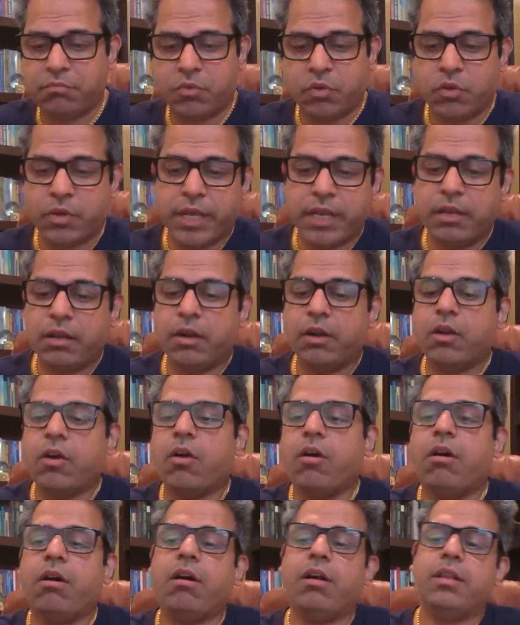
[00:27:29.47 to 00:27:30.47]
you can learn
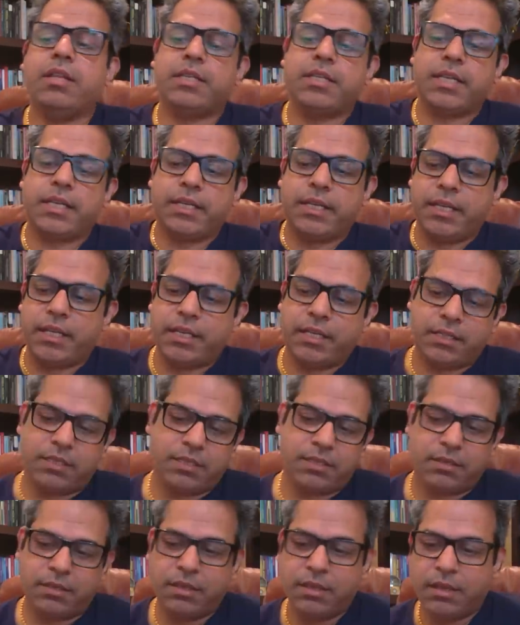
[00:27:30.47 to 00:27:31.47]
all the techniques,